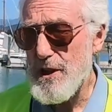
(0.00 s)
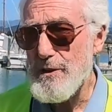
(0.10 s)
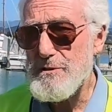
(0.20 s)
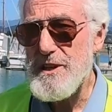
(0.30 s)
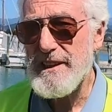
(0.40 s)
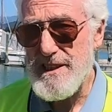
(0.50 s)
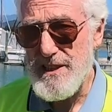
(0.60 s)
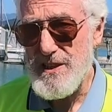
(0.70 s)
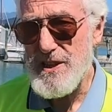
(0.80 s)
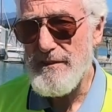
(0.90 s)

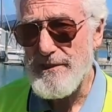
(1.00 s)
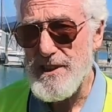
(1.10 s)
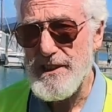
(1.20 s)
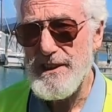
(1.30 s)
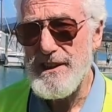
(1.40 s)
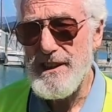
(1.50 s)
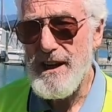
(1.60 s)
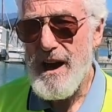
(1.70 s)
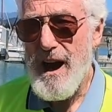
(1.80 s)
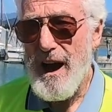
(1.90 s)
1970,
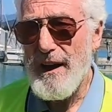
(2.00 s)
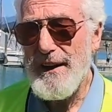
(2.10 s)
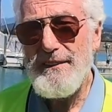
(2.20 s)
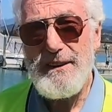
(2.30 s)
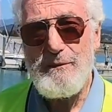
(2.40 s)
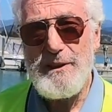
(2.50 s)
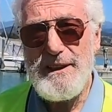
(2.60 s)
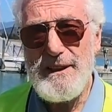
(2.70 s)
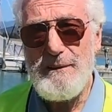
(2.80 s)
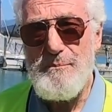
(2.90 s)
and I think
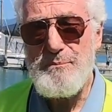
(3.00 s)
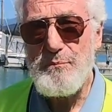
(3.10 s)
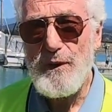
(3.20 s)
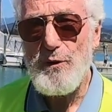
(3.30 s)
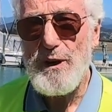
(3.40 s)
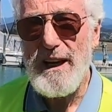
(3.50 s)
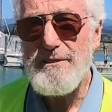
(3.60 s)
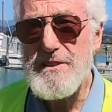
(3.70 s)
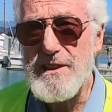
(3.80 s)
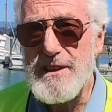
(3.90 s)
we
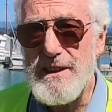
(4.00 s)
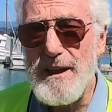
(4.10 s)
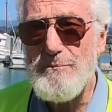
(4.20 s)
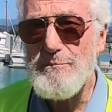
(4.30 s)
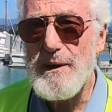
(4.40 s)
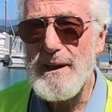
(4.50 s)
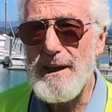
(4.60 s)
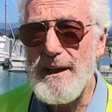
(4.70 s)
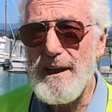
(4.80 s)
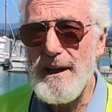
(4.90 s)
left in
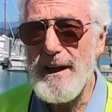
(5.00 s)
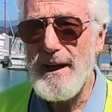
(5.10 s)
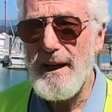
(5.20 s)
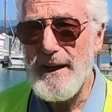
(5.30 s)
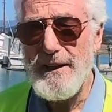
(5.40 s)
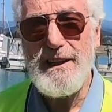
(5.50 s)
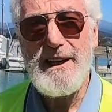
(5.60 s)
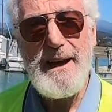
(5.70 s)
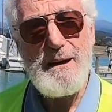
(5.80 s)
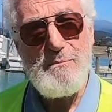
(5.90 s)

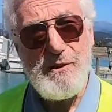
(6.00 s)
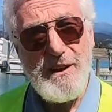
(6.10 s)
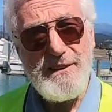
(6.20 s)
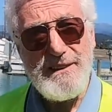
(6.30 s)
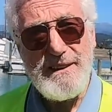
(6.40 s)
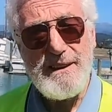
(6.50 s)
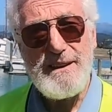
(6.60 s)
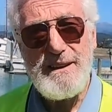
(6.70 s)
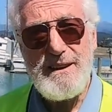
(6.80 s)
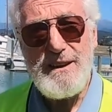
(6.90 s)
early April, I think,
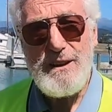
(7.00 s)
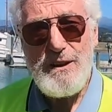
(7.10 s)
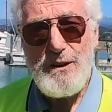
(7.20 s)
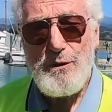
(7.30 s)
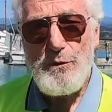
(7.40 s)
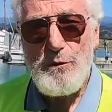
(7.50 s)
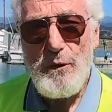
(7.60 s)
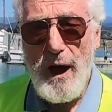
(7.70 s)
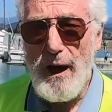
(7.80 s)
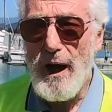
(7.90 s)

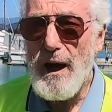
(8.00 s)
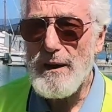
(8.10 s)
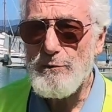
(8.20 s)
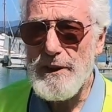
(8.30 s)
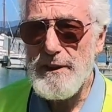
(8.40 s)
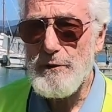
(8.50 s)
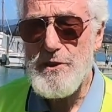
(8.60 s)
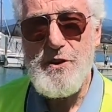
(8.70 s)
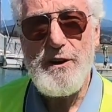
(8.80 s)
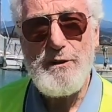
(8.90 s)
and we
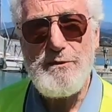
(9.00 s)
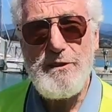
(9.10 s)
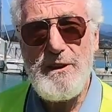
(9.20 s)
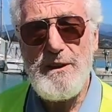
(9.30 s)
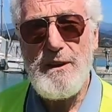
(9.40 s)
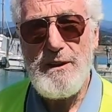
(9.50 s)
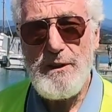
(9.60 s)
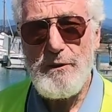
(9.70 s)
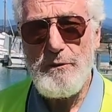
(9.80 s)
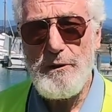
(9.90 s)
drove.
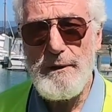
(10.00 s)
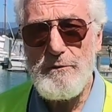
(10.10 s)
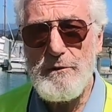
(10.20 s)
We